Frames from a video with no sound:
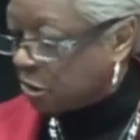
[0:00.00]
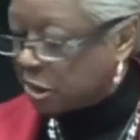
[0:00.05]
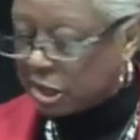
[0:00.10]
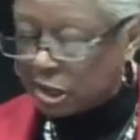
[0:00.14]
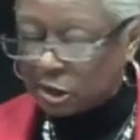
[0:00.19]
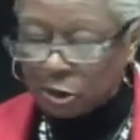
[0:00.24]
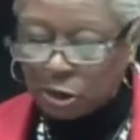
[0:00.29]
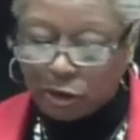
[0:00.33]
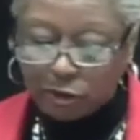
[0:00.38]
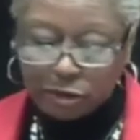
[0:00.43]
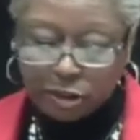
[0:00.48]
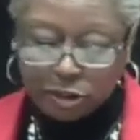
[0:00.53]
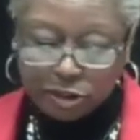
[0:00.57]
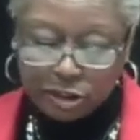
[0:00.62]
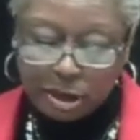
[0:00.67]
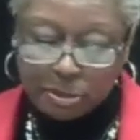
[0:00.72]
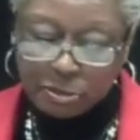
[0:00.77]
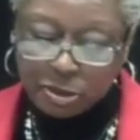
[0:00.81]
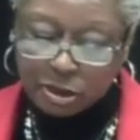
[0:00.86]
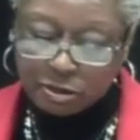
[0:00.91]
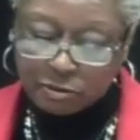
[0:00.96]
and all this, and
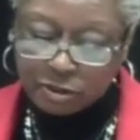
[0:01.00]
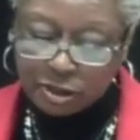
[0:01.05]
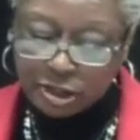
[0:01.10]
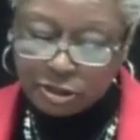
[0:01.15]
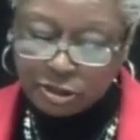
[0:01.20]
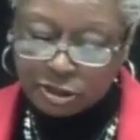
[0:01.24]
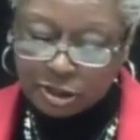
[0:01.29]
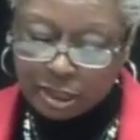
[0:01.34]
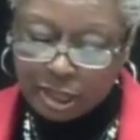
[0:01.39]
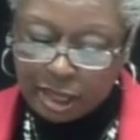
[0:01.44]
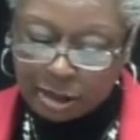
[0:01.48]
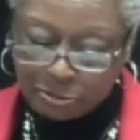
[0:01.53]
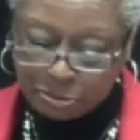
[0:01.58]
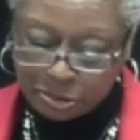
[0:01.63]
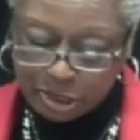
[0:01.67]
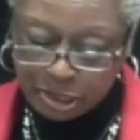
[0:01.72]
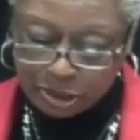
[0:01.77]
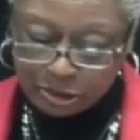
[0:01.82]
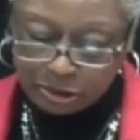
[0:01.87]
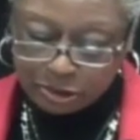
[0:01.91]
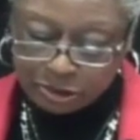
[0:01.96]
I'm going to read you that
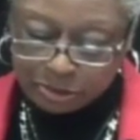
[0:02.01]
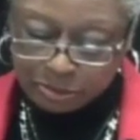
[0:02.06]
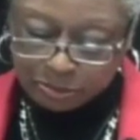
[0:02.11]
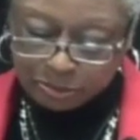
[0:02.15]
piece.